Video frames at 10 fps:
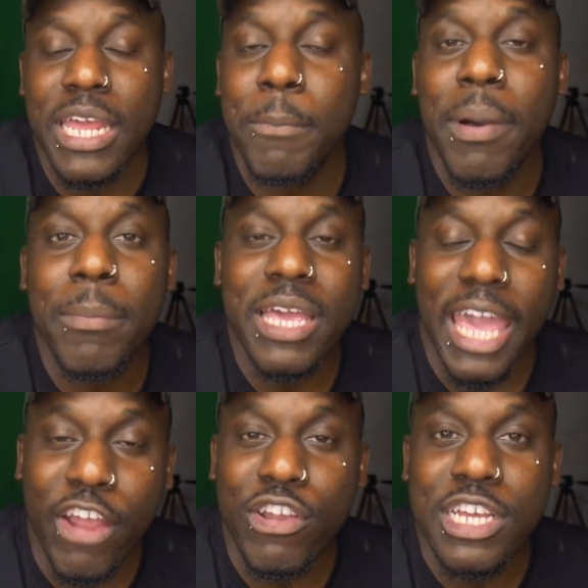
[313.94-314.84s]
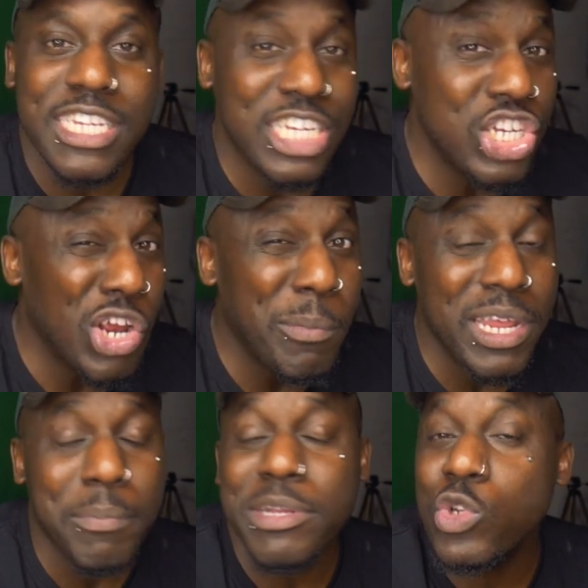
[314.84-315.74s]
in public areas in
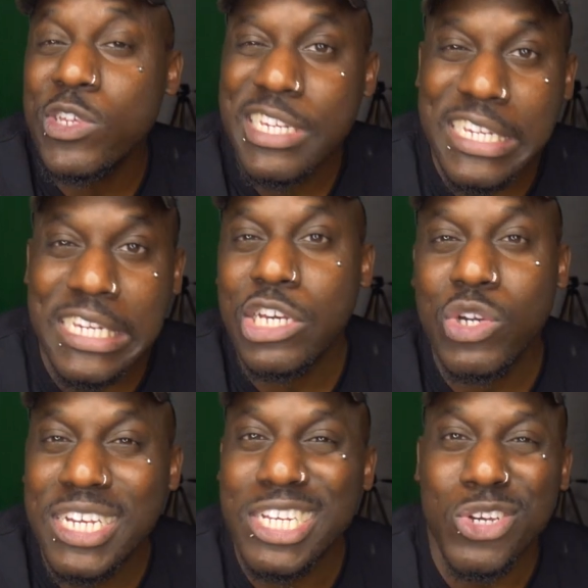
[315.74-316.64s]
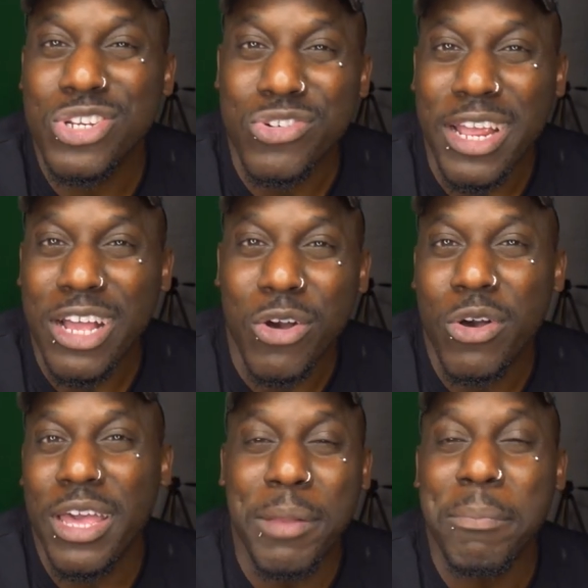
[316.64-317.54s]
Germany, but you can still get your drink
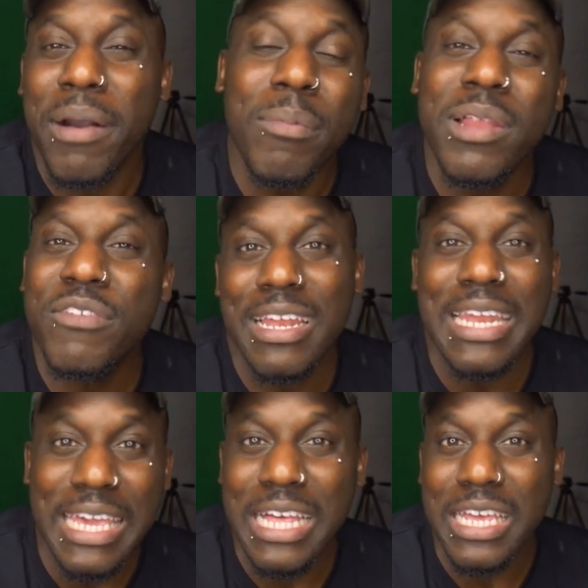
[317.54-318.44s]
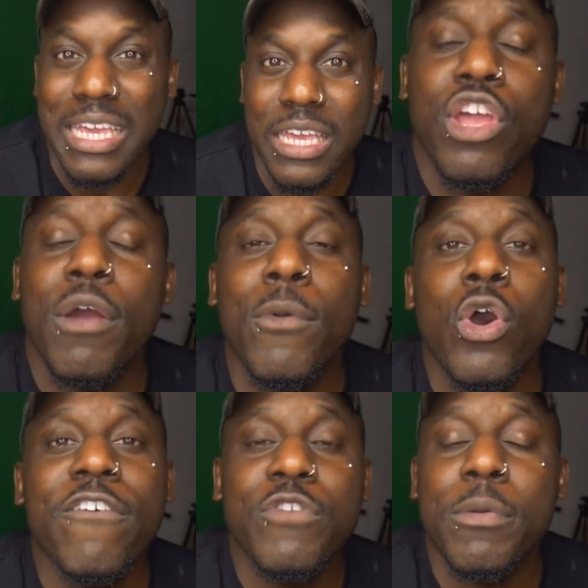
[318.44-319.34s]
on in public legally. There are
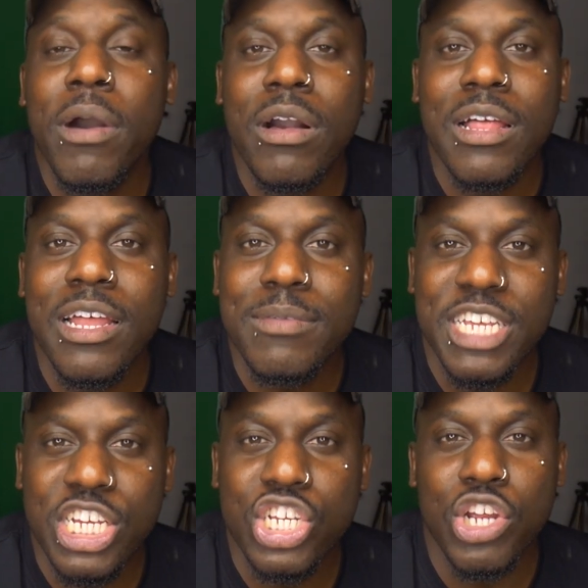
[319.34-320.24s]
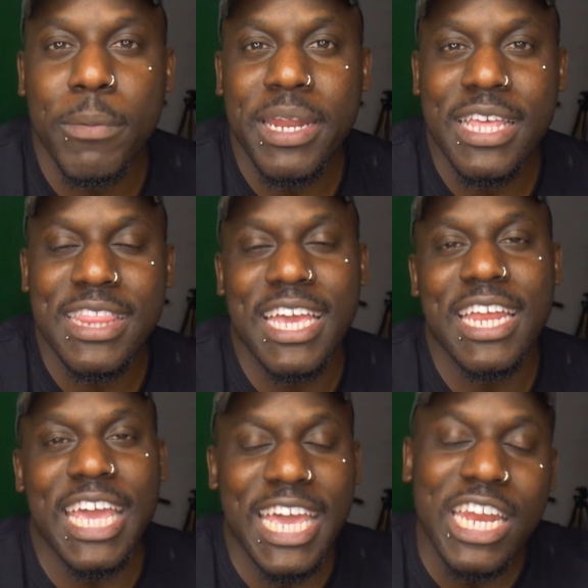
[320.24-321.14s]
more football clubs in Germany
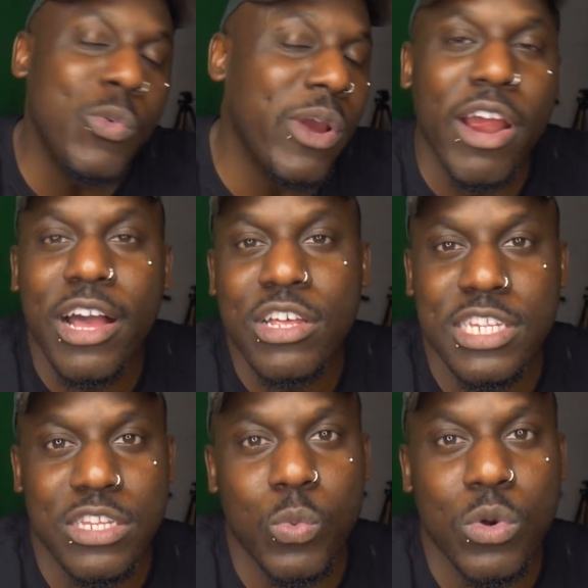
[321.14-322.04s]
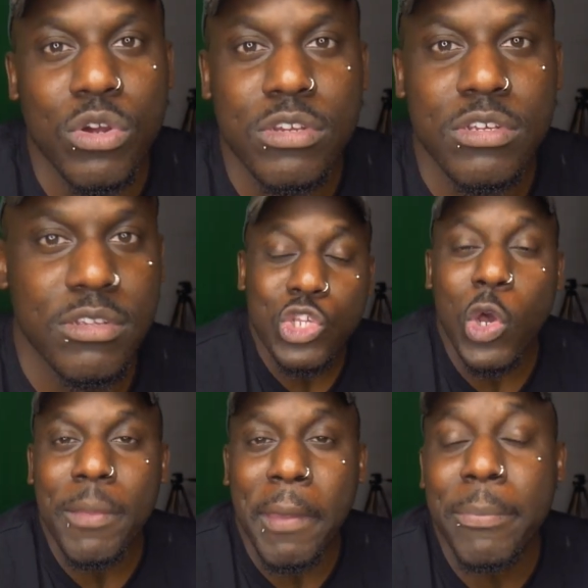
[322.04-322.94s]
than anywhere else in the world.
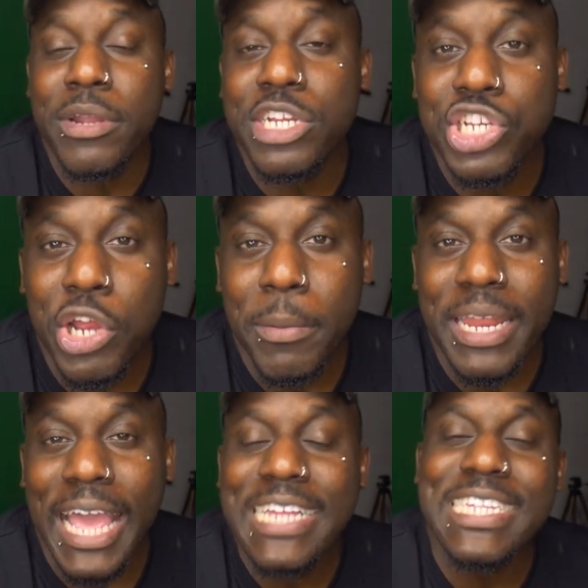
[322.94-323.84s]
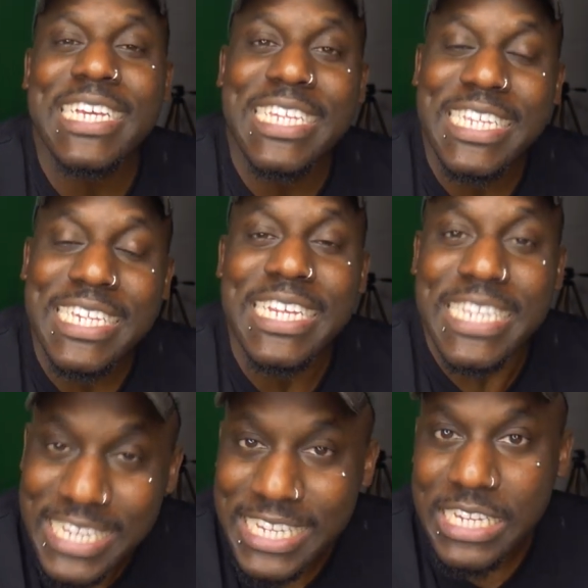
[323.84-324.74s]
Toilet paper in Germany has the
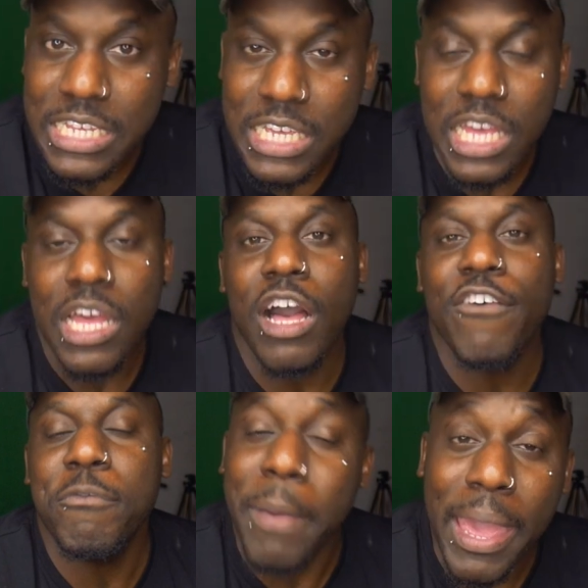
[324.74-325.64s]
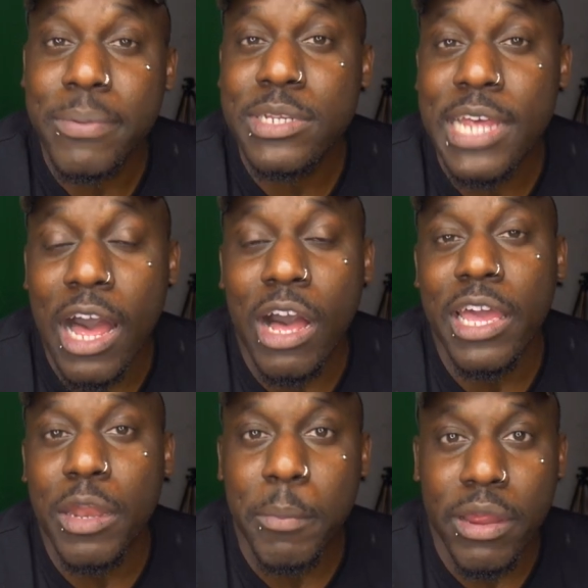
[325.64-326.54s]
consistency of paper towel
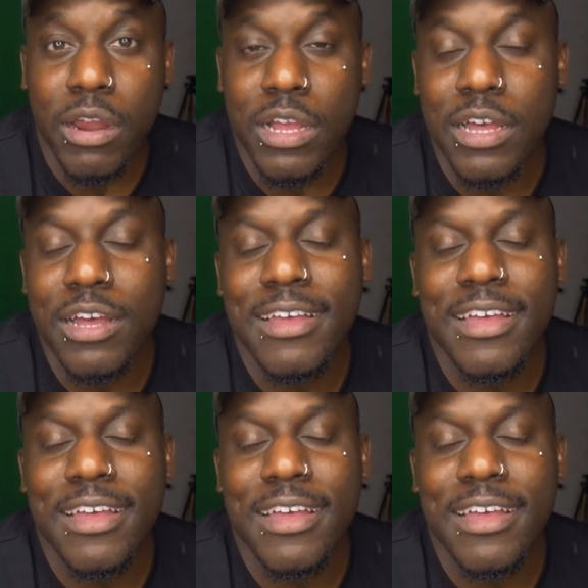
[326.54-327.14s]
in America.